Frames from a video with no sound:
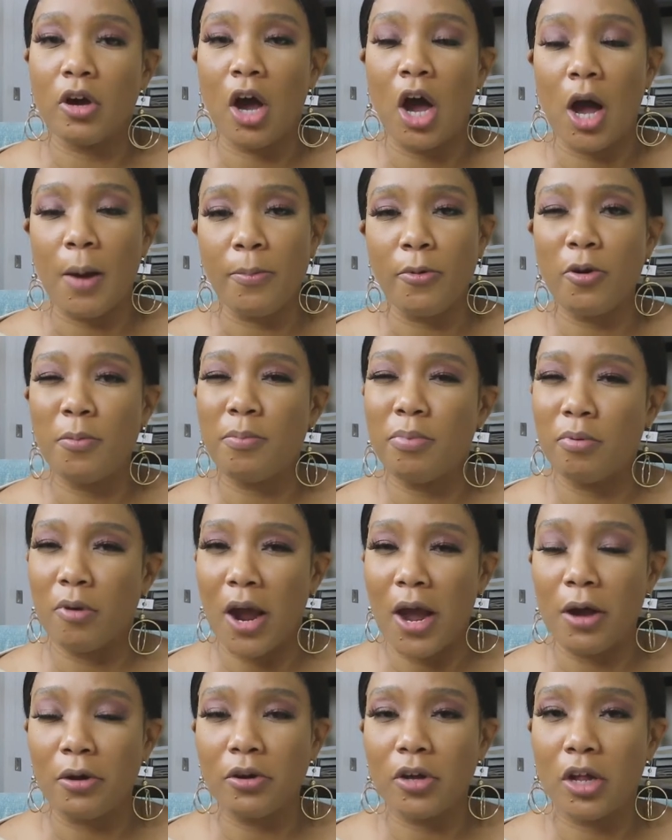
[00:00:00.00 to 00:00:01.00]
copper
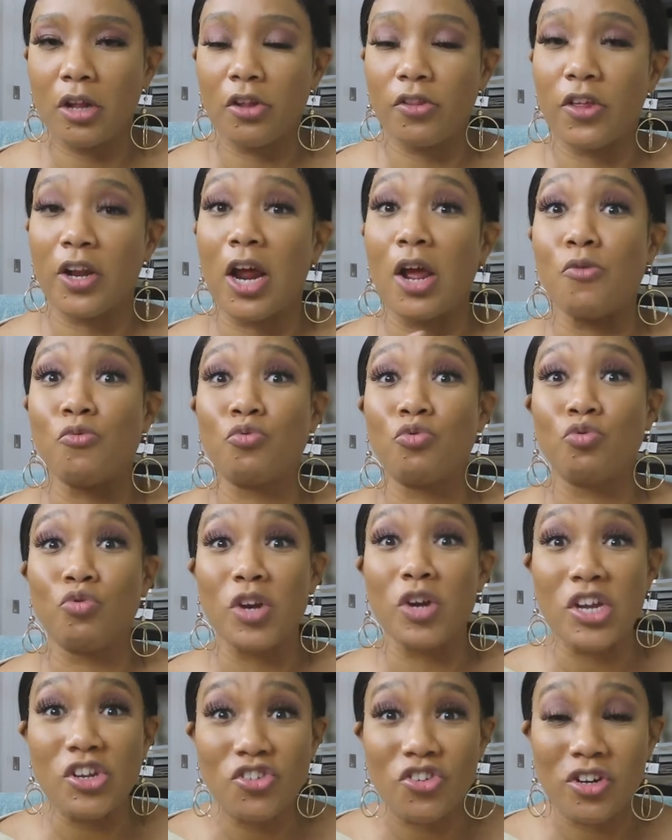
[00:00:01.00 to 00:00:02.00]
brown color that I
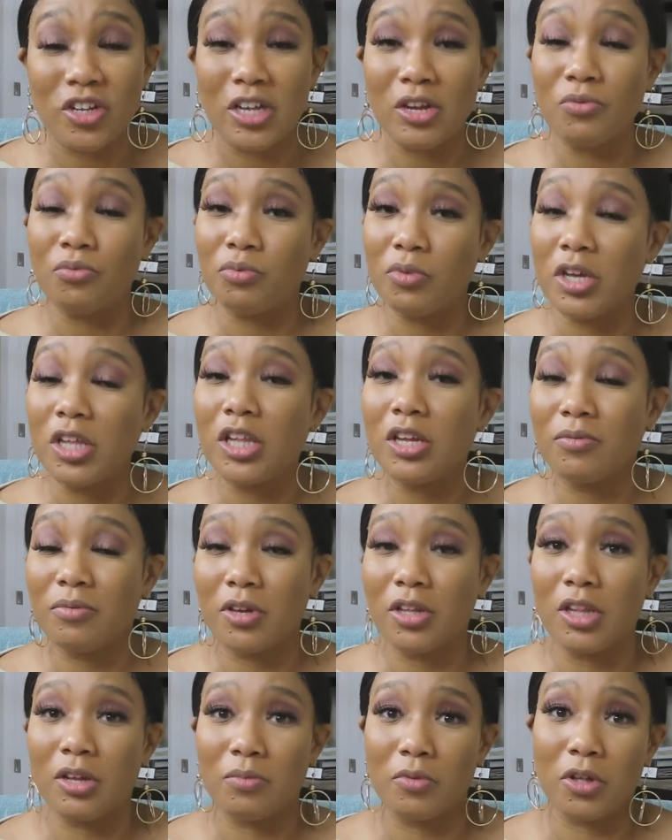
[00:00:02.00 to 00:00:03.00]
originally really,
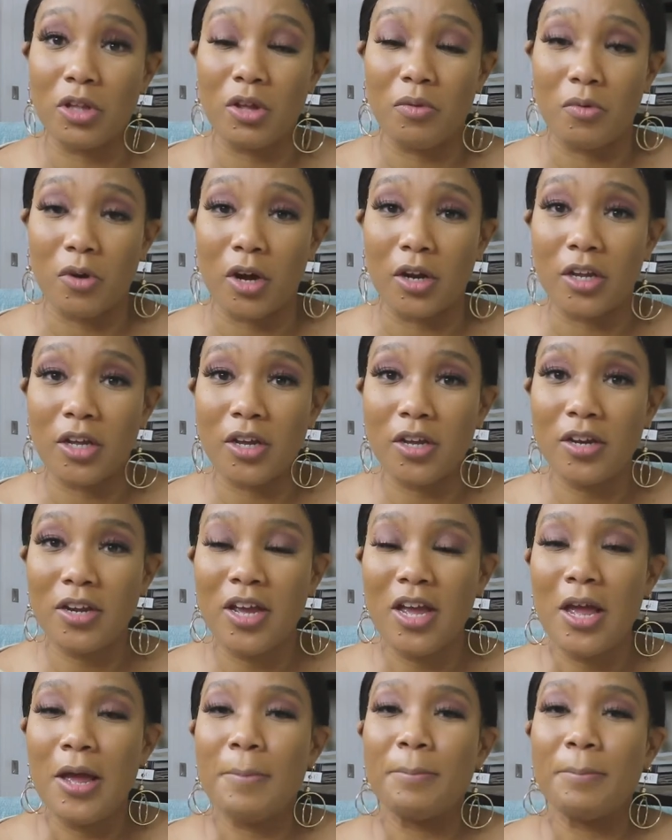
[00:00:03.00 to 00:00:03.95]
really, really wanted.